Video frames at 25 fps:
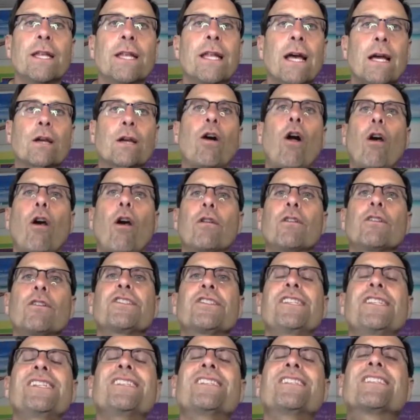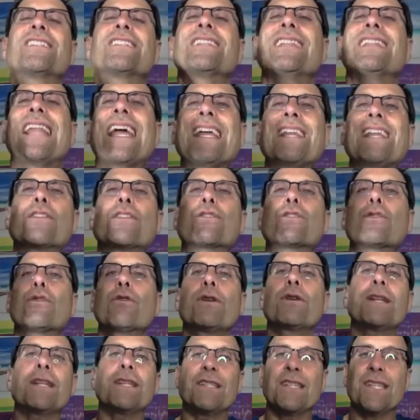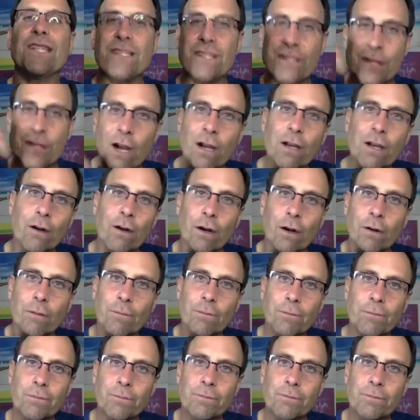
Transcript: Now, Carl's in his late 30s. He's younger.